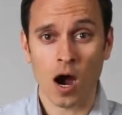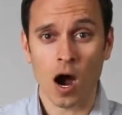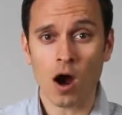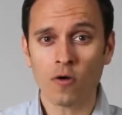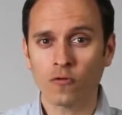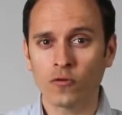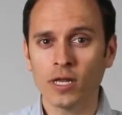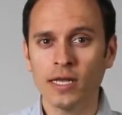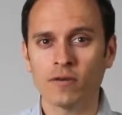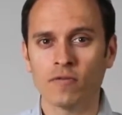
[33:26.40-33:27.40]
our
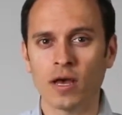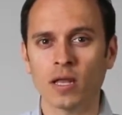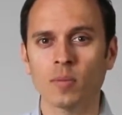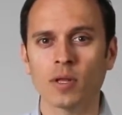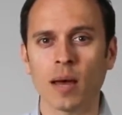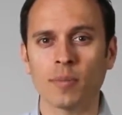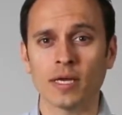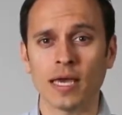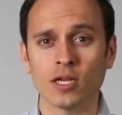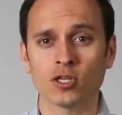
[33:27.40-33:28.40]
freely available
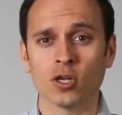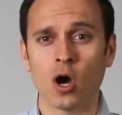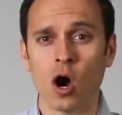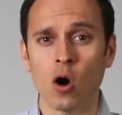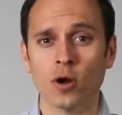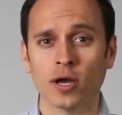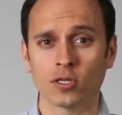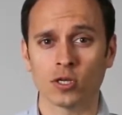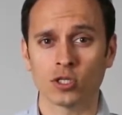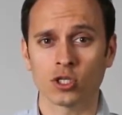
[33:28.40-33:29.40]
application AUDAC
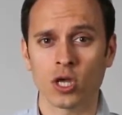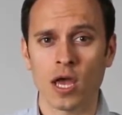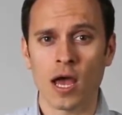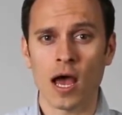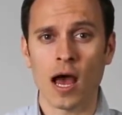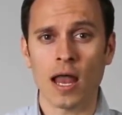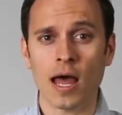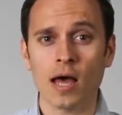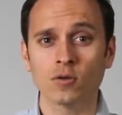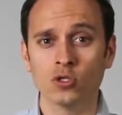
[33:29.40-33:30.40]
Touch
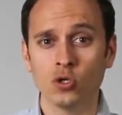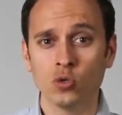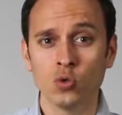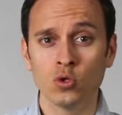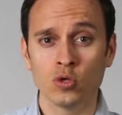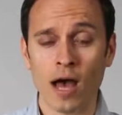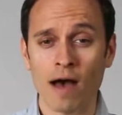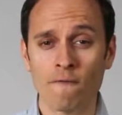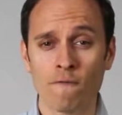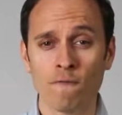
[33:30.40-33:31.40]
allows you to
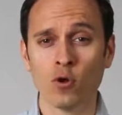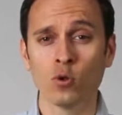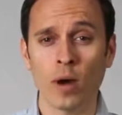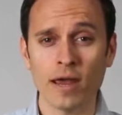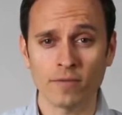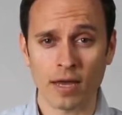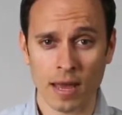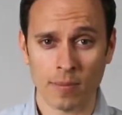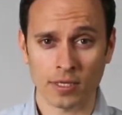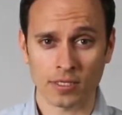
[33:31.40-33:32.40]
have full wave
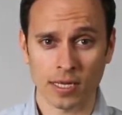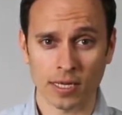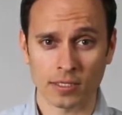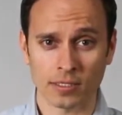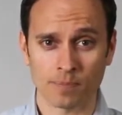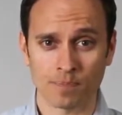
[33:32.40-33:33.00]
dynamics settings.